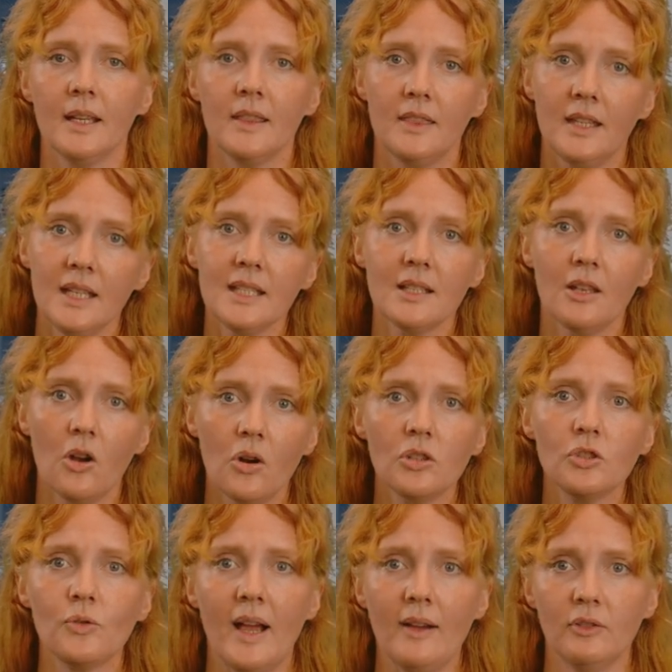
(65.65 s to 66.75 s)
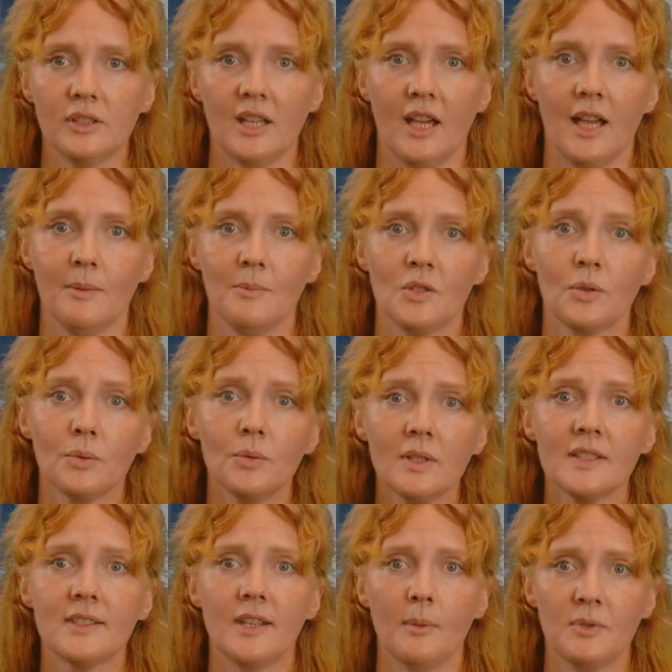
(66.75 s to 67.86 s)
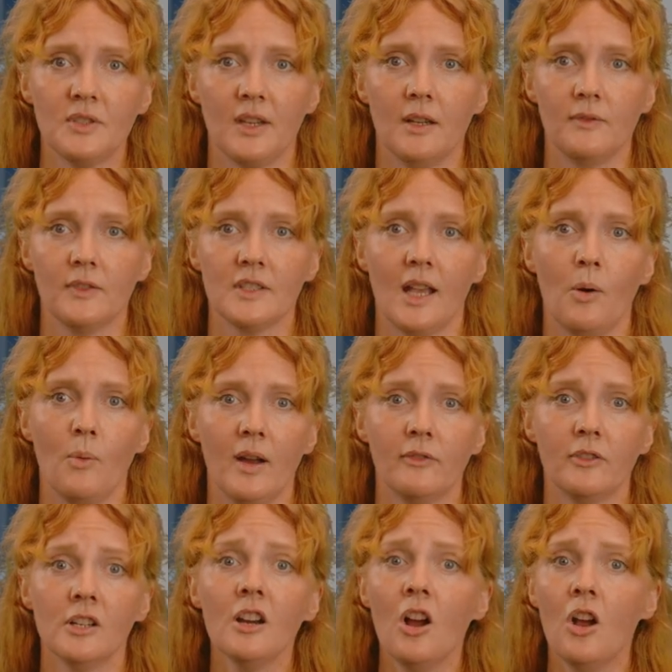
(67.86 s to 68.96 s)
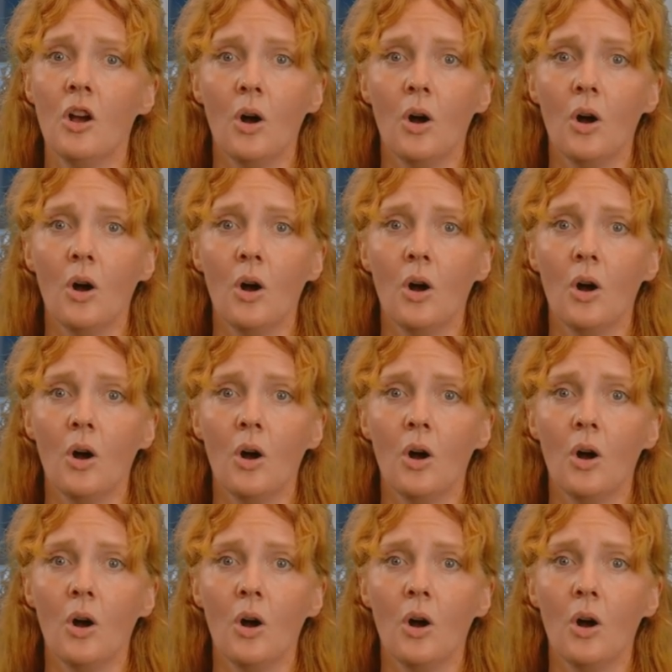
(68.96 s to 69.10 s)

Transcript: These long travel times through the subsurface, however,